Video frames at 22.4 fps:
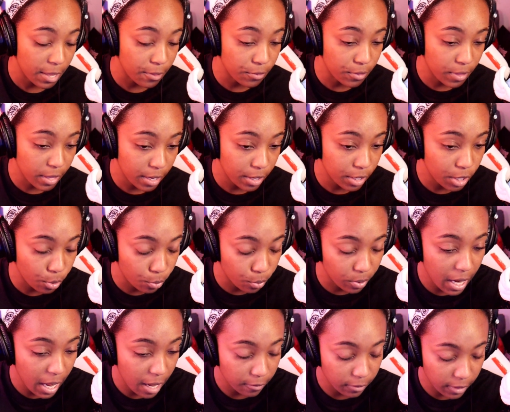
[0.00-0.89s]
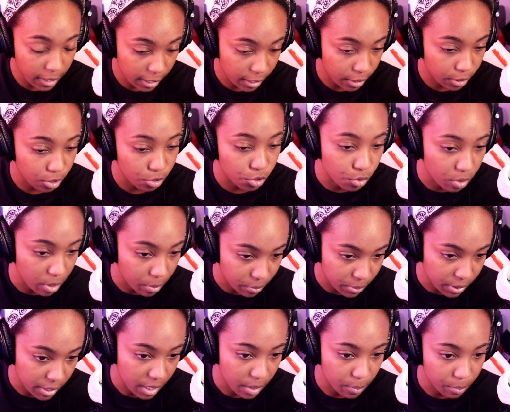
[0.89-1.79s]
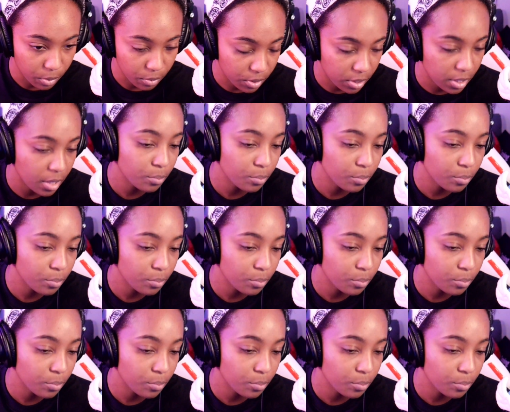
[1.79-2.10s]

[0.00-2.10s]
and then you would have like the drum sample.